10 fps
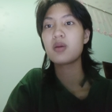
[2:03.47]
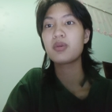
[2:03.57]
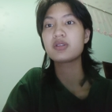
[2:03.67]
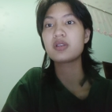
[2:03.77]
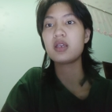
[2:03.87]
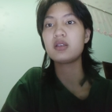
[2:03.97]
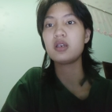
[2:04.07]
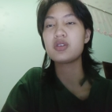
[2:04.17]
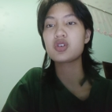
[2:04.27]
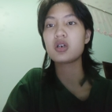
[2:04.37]

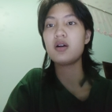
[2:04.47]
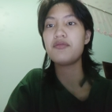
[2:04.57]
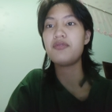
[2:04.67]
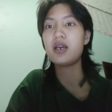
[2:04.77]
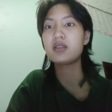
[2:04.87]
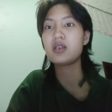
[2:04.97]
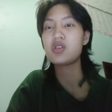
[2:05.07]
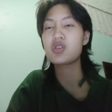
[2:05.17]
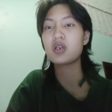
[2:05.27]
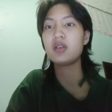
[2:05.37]
percentage,
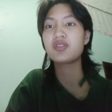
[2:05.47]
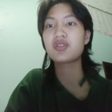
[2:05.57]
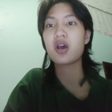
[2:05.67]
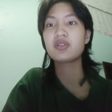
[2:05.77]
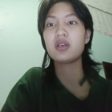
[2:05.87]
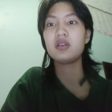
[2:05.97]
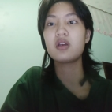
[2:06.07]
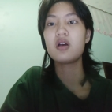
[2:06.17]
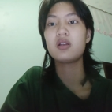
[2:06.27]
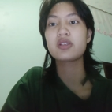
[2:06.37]
advantage, is starting,
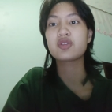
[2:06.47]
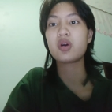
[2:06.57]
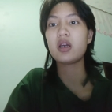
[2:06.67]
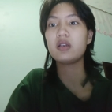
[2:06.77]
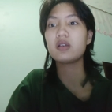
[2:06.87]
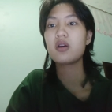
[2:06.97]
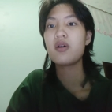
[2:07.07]
let's try it,